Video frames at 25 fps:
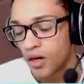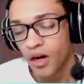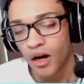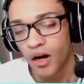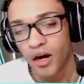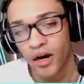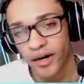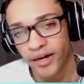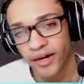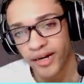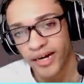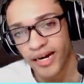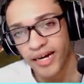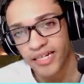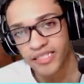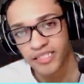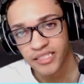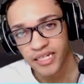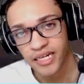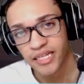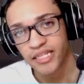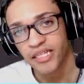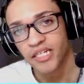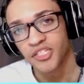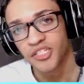All right, guys,
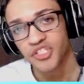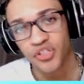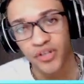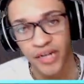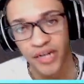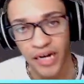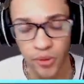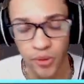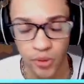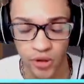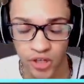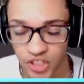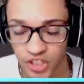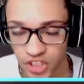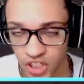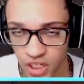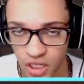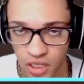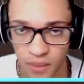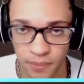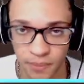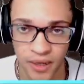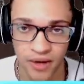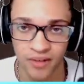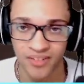and then so now we're going to talk
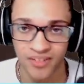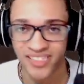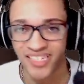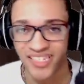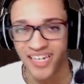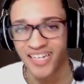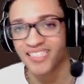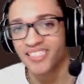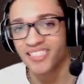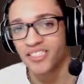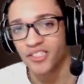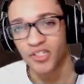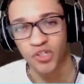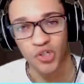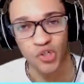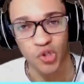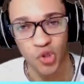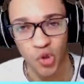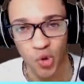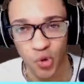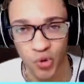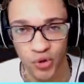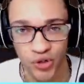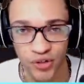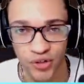about, yes, the
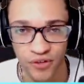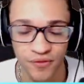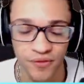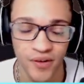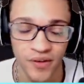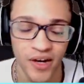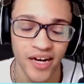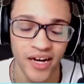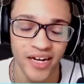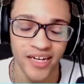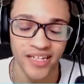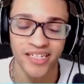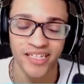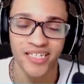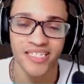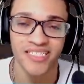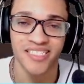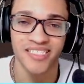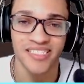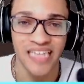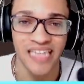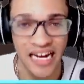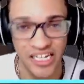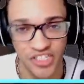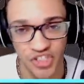glorified
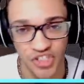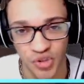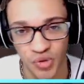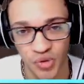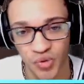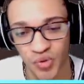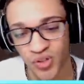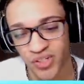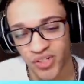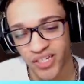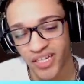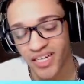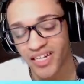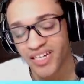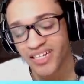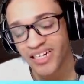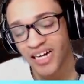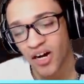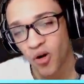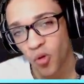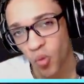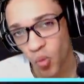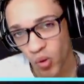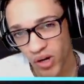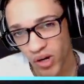satchel. Okay, now
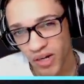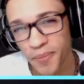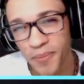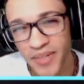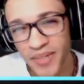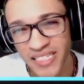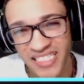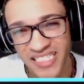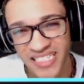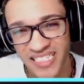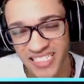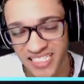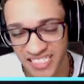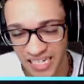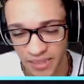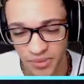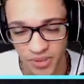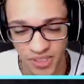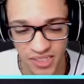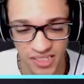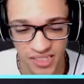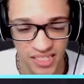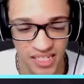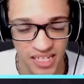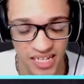one
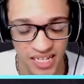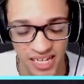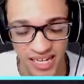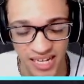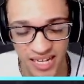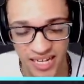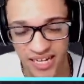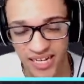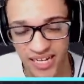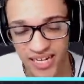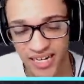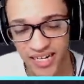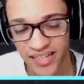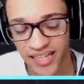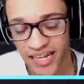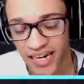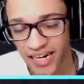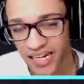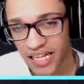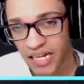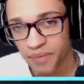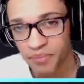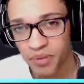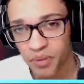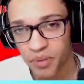misconception that a
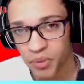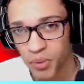lot of people